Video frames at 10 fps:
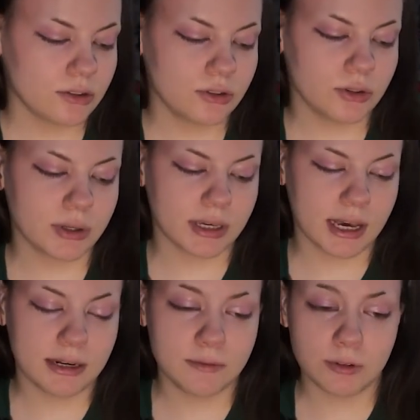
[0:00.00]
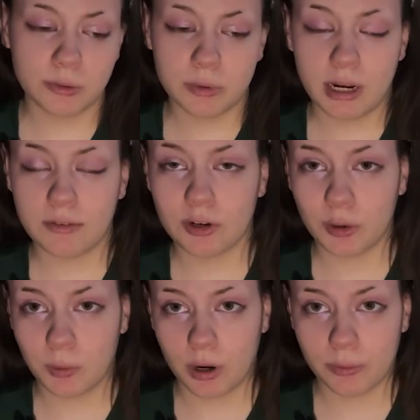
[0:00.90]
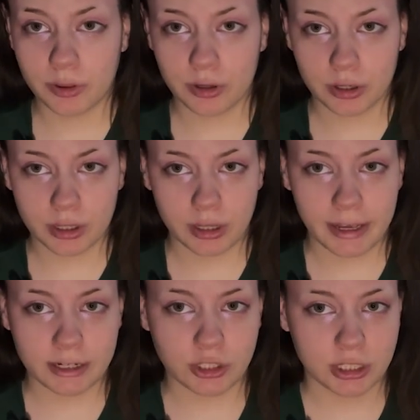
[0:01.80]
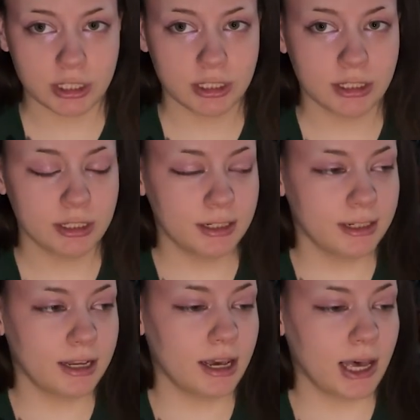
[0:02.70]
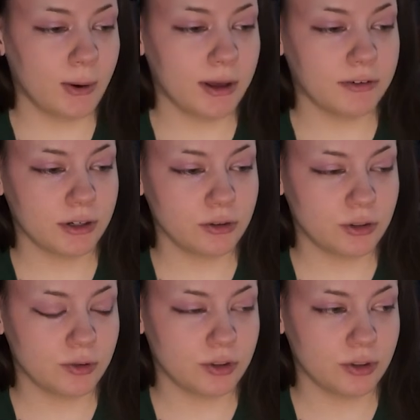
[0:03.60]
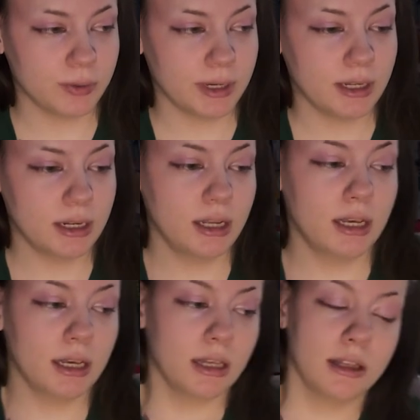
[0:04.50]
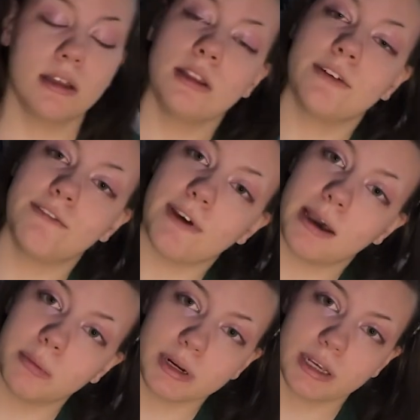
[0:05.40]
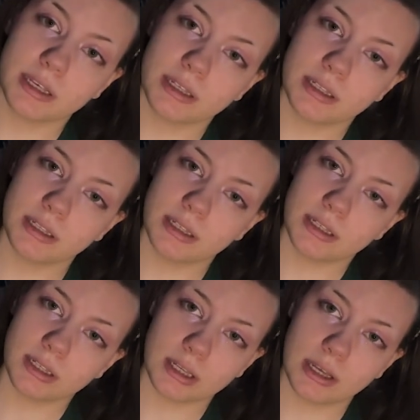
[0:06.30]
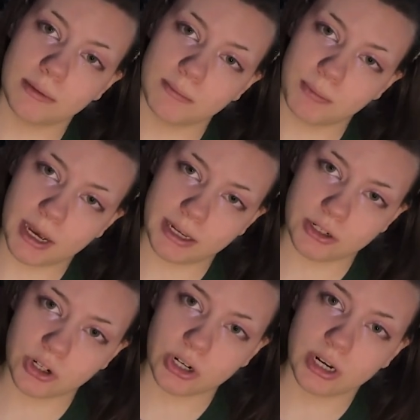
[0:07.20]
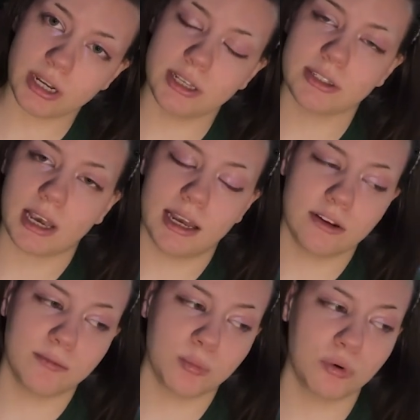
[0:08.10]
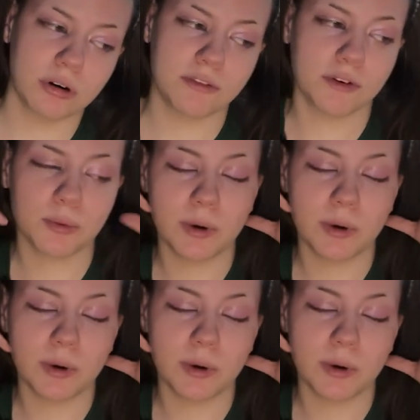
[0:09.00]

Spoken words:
you can kind of do whatever you want with your collection, however you choose to do it. The fabric binder is kind of more for